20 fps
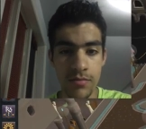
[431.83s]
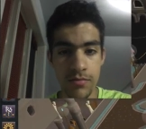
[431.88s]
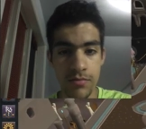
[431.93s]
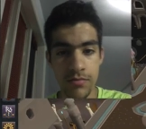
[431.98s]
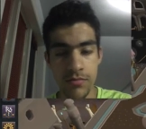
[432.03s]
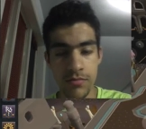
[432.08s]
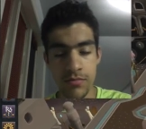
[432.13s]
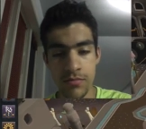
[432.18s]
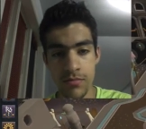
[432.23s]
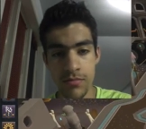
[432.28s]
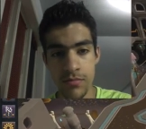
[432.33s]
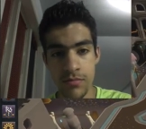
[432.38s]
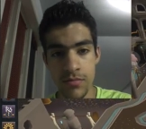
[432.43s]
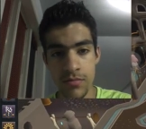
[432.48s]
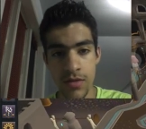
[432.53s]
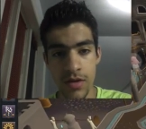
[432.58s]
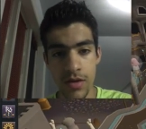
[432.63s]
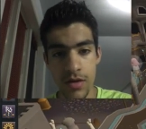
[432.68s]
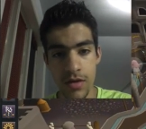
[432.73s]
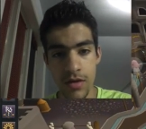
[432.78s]

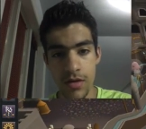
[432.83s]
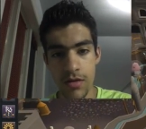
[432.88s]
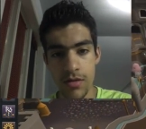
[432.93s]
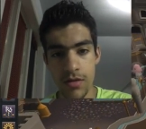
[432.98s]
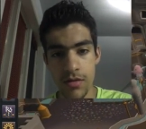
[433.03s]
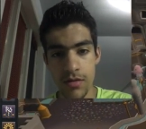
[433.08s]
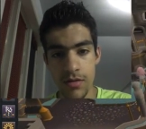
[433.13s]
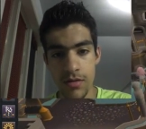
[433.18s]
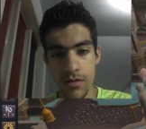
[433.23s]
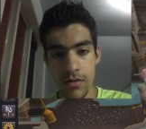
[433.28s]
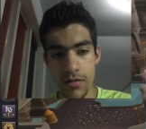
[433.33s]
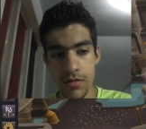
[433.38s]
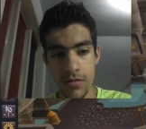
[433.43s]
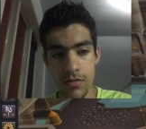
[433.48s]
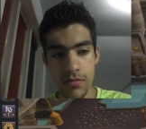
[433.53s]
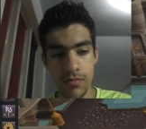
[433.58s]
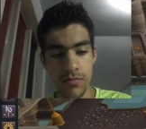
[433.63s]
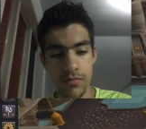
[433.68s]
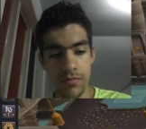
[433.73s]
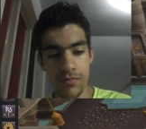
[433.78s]

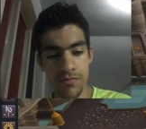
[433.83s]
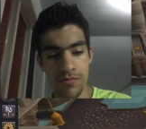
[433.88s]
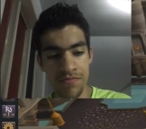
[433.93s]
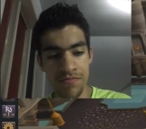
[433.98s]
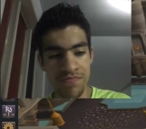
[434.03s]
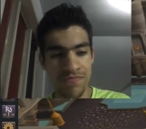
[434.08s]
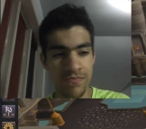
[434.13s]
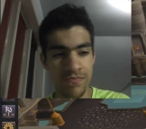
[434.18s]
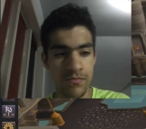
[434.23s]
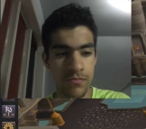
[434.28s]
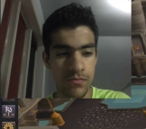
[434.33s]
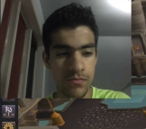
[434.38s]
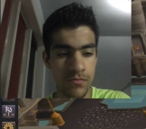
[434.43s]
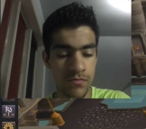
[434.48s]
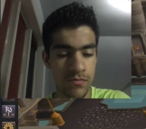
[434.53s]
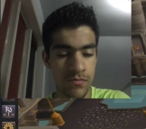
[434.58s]
Nothing is said.